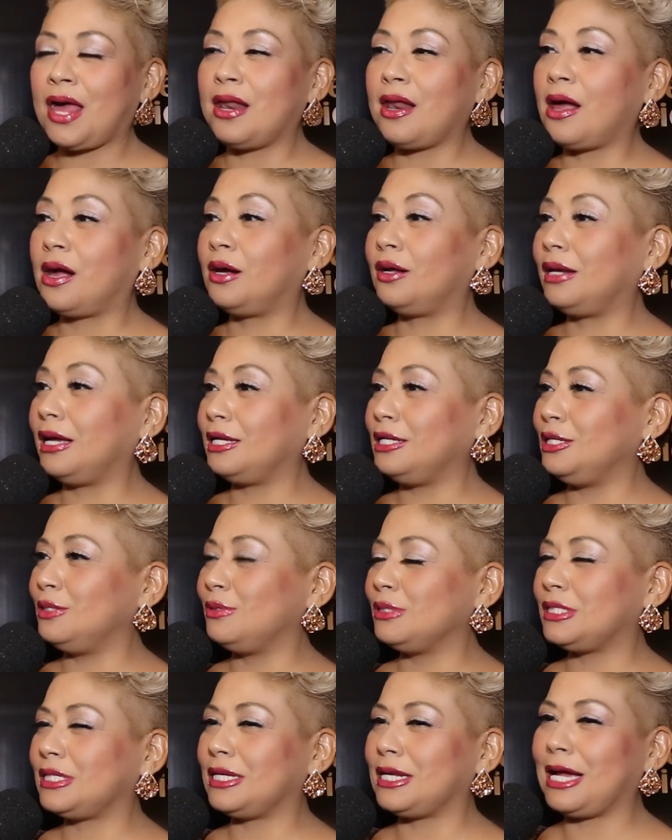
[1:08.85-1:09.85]
and all I
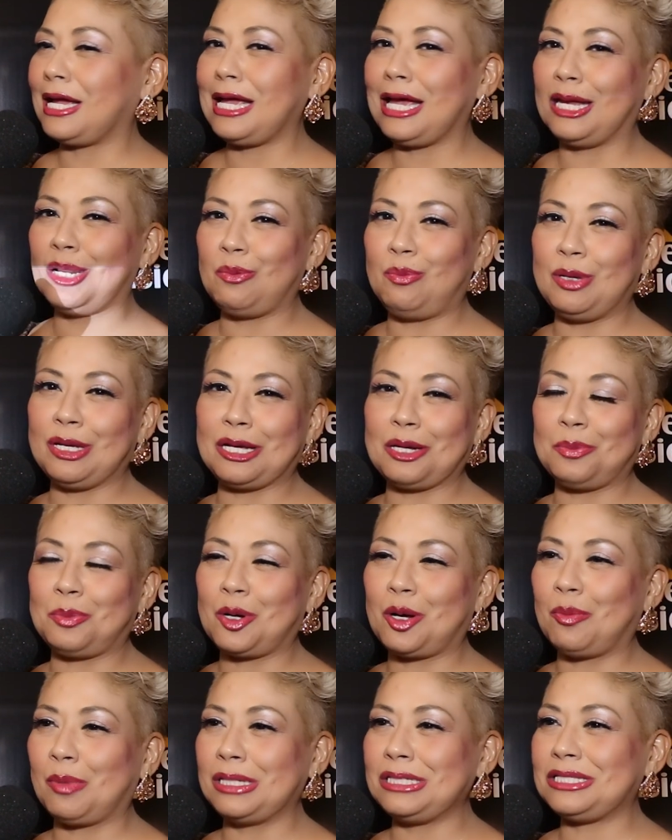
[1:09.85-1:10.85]
knew was that I had to pick
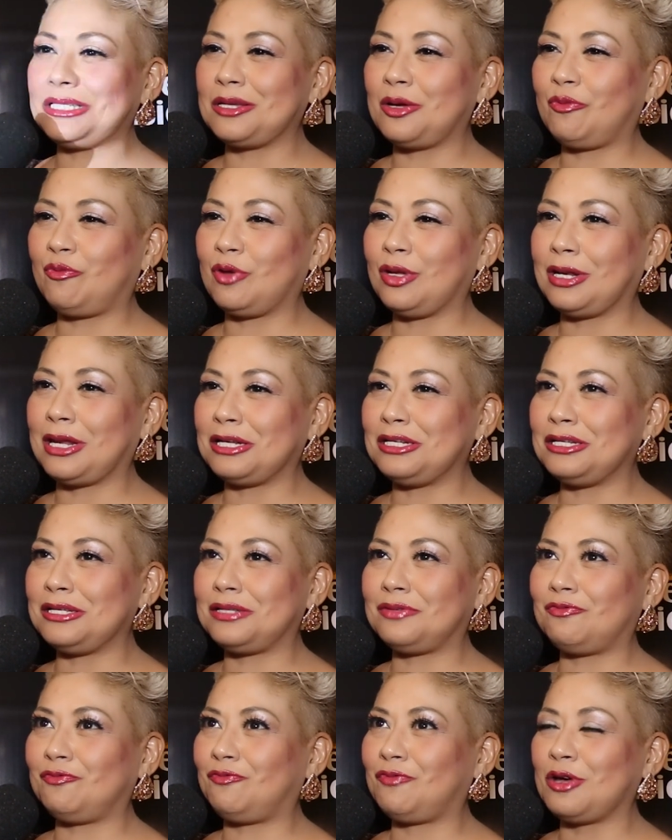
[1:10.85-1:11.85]
up all my stuff and I
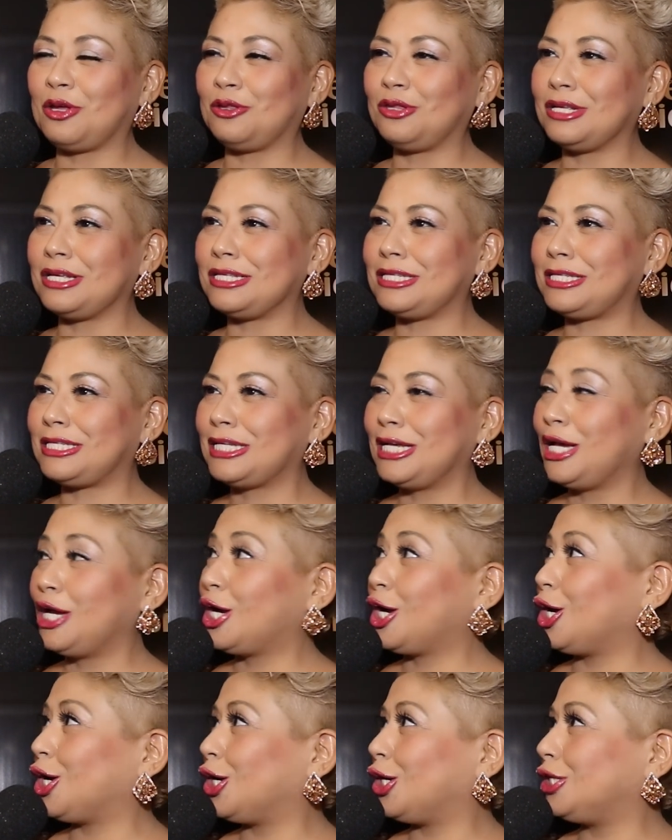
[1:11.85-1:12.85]
just felt this
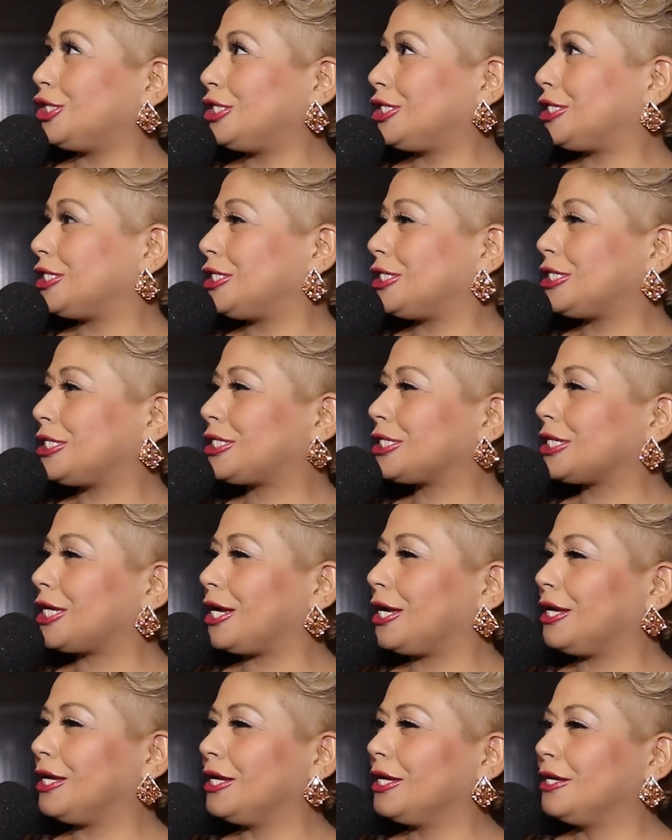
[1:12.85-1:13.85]
urge to just
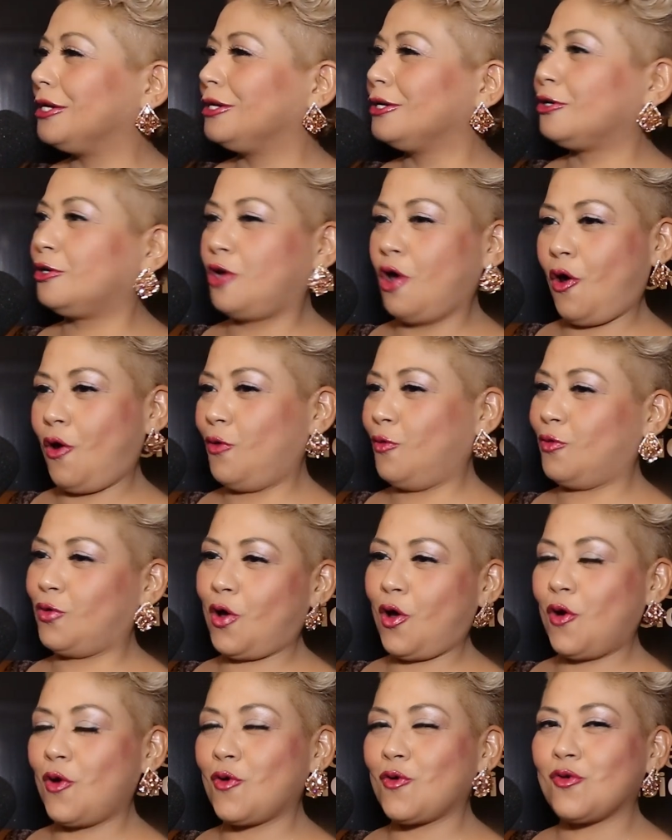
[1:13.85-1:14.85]
like go
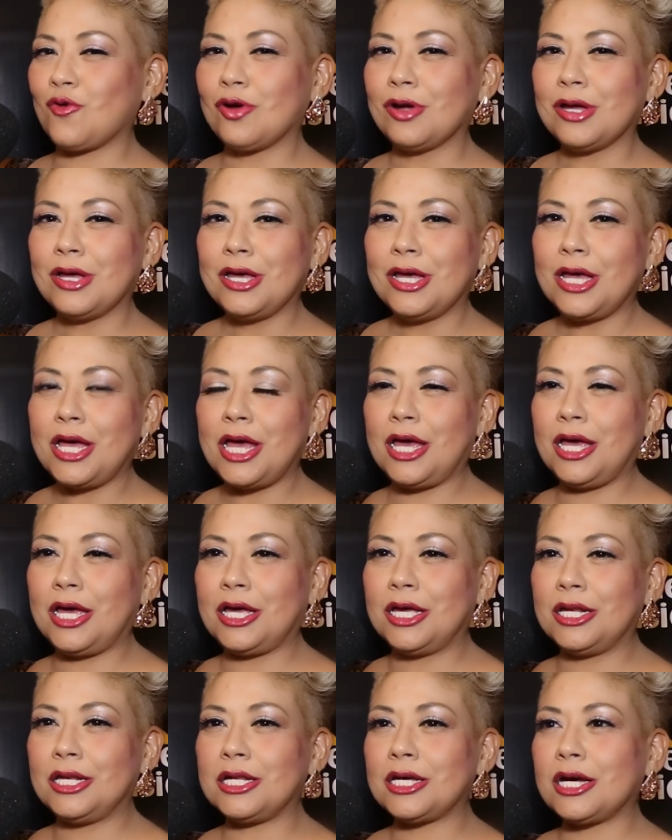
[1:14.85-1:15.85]
go
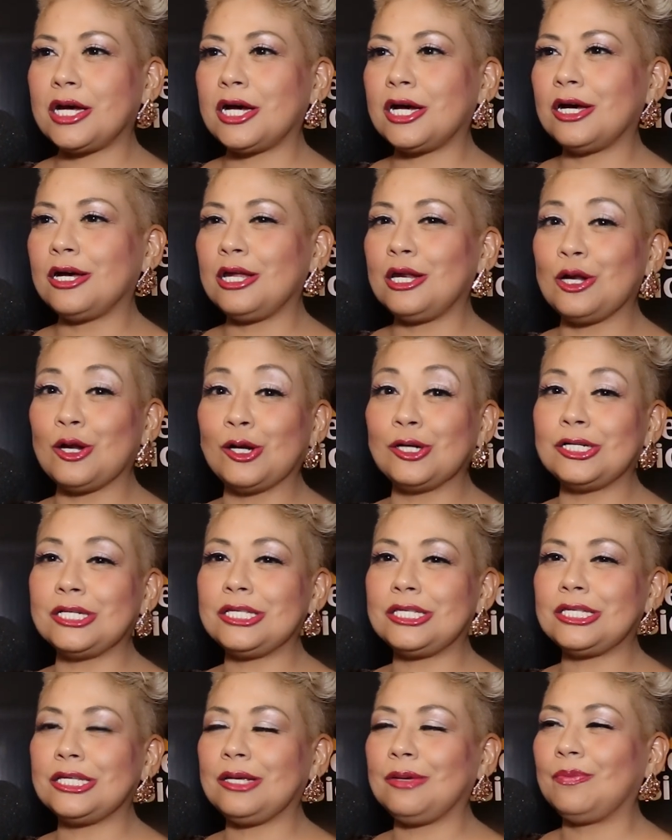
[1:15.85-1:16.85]
and uh, an
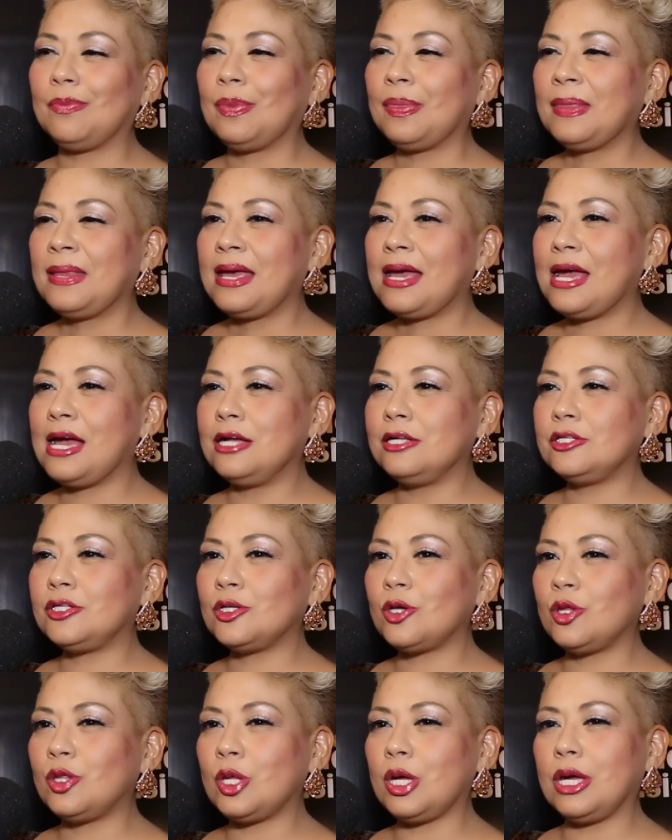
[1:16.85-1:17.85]
urgency
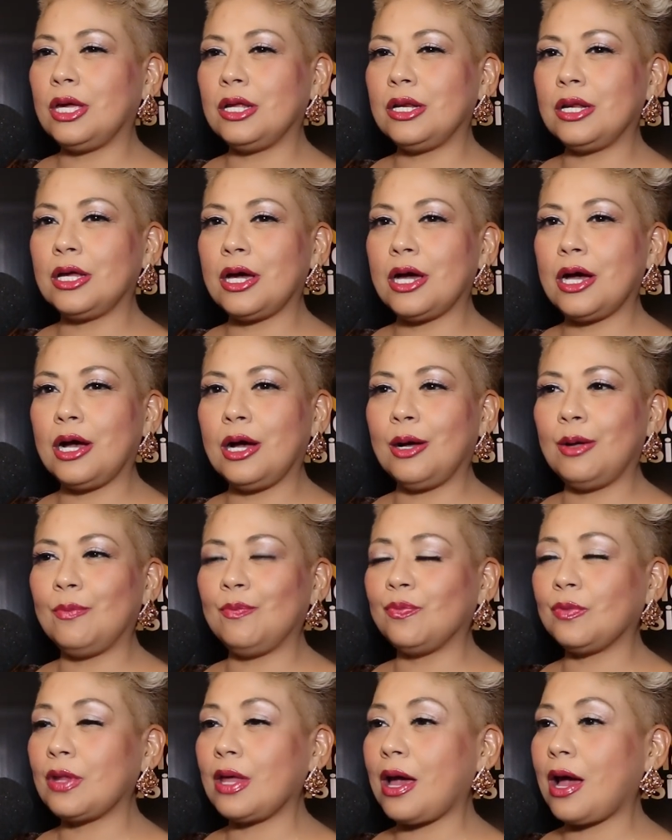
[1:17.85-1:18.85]
and so then
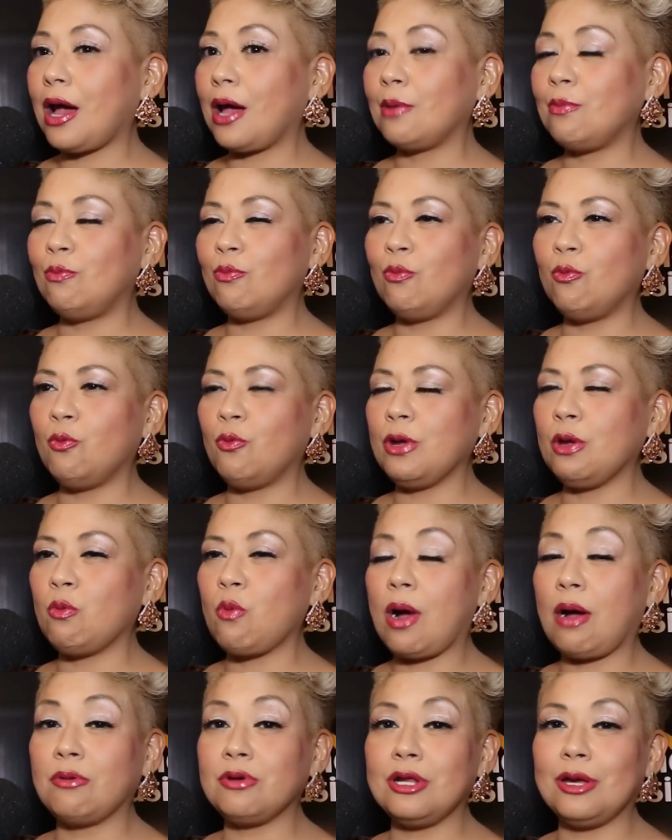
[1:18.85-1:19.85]
um, I
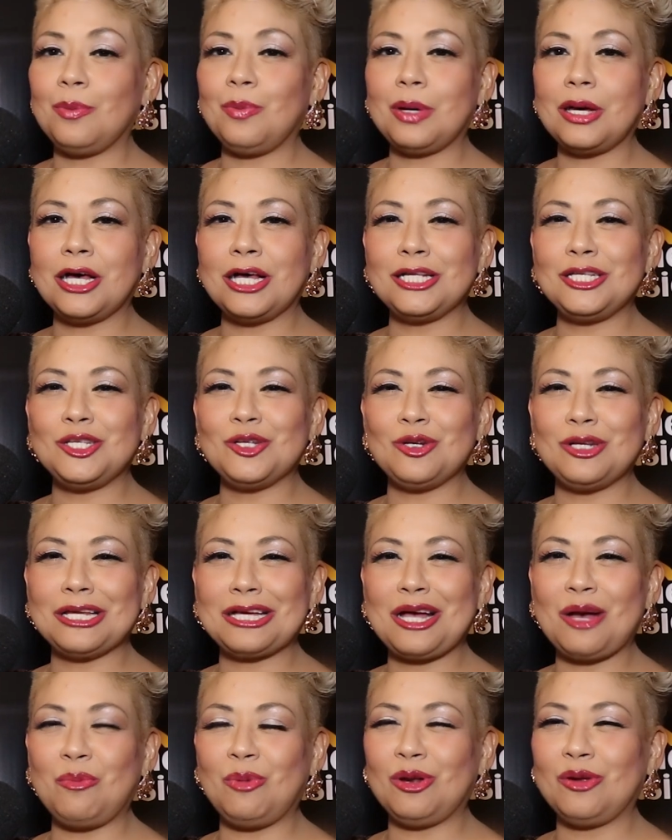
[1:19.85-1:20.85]
we wound up uh,
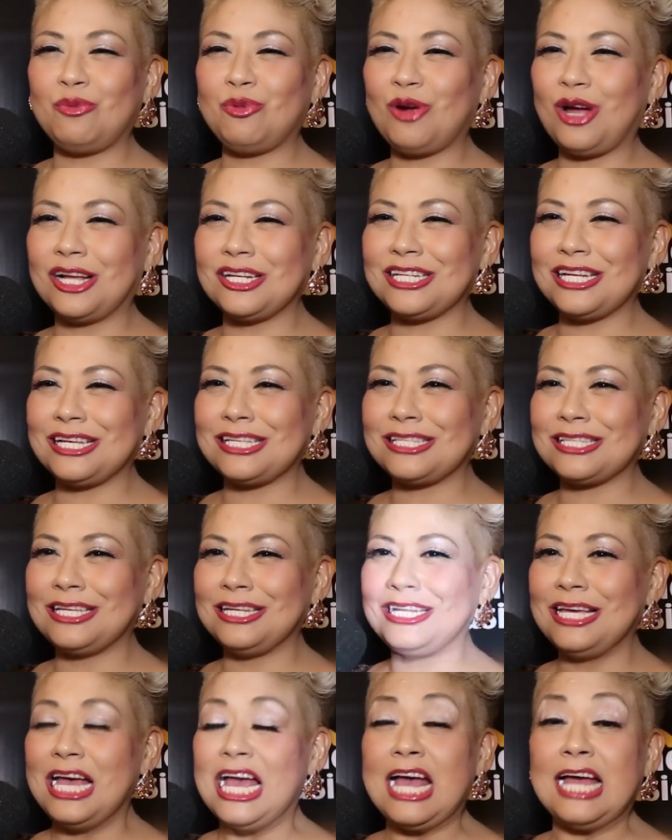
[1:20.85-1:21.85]
doing a couple of projects
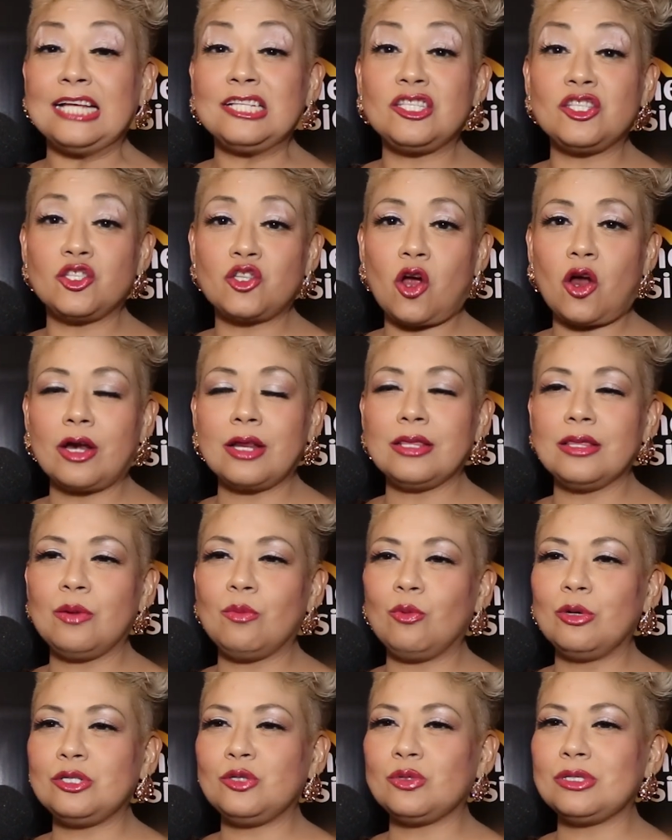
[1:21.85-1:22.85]
and, and starting
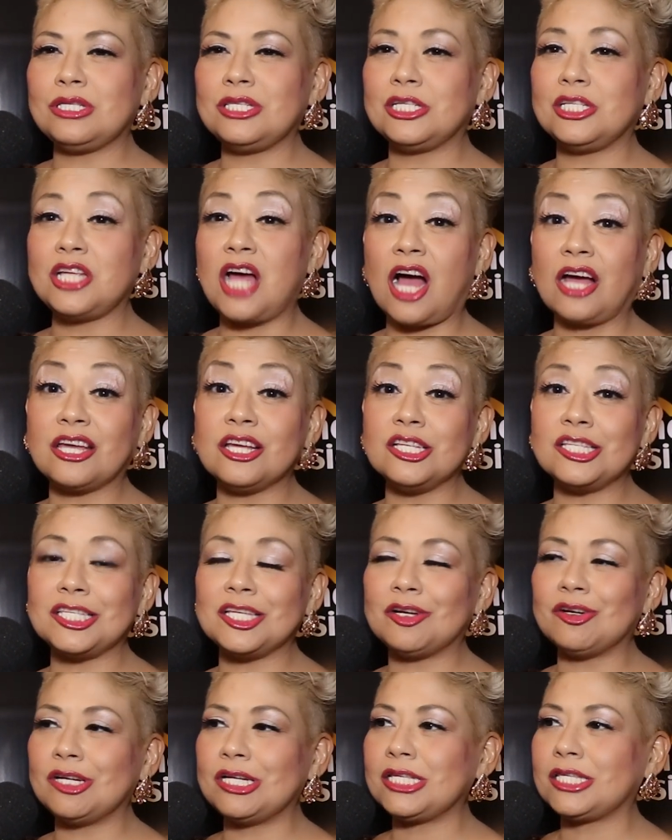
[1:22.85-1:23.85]
them, which was the docu
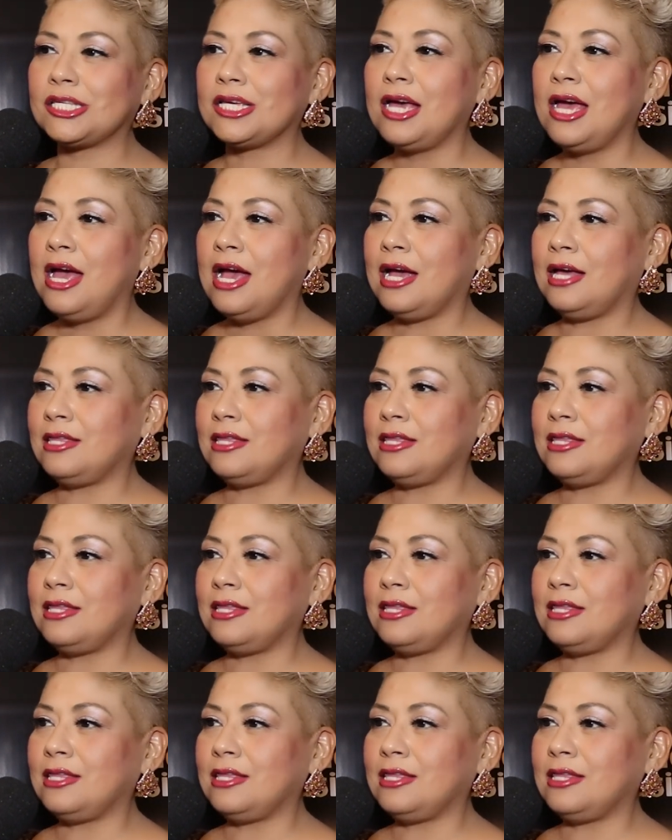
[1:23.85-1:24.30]
series,